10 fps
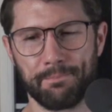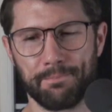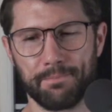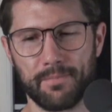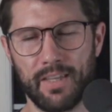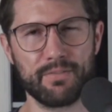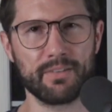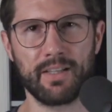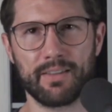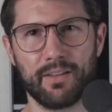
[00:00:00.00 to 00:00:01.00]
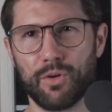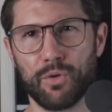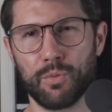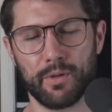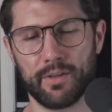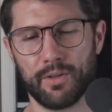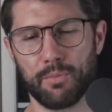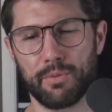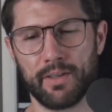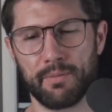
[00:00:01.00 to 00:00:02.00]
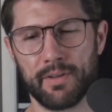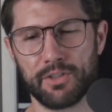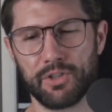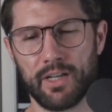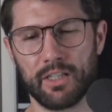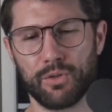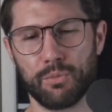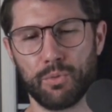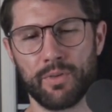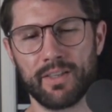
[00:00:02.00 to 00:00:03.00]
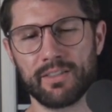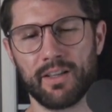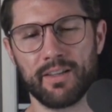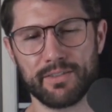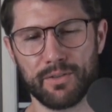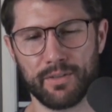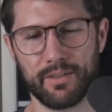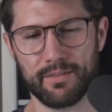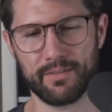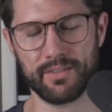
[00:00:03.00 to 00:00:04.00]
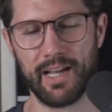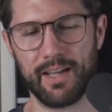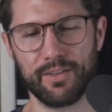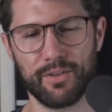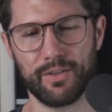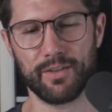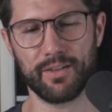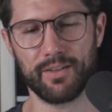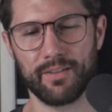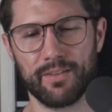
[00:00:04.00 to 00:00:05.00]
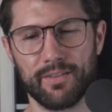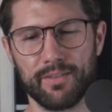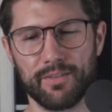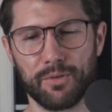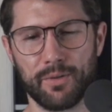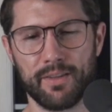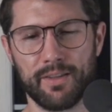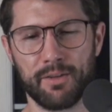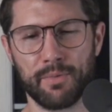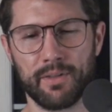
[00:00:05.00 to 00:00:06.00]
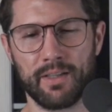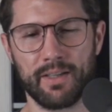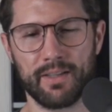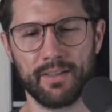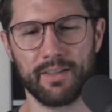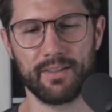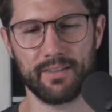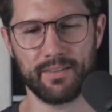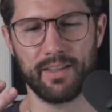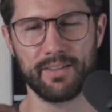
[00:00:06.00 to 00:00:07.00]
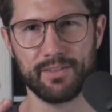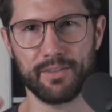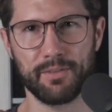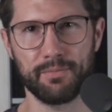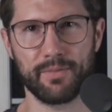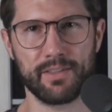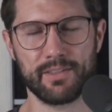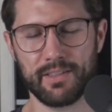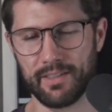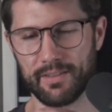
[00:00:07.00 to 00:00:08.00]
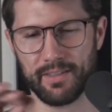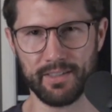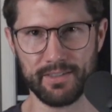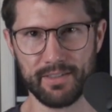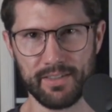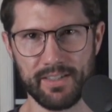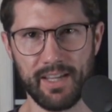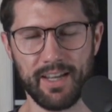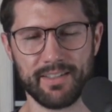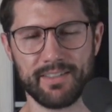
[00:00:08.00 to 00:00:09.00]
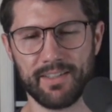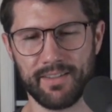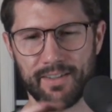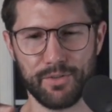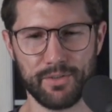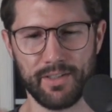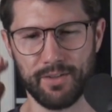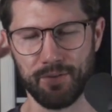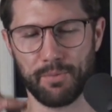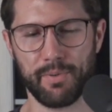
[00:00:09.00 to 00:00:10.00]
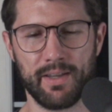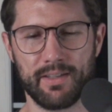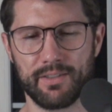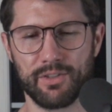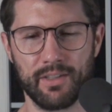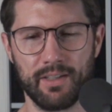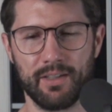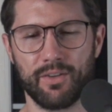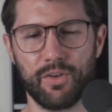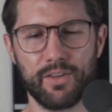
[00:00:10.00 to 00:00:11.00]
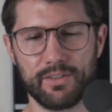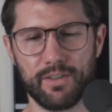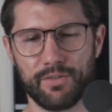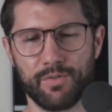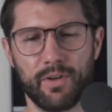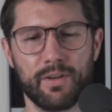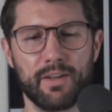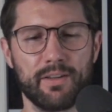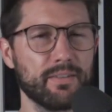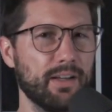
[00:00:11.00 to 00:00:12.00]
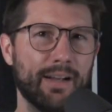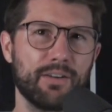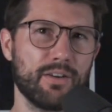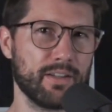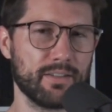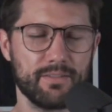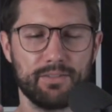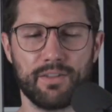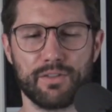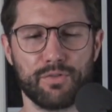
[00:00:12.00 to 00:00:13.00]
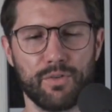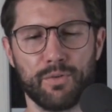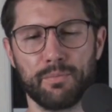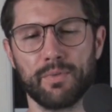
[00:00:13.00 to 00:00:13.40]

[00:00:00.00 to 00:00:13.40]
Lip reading: Even like the all work and no play makes Jack a dull boy. That's not necessarily dialogue or anything, but like that is it's at least text that you see on the page. All that stuff's very iconic to this film.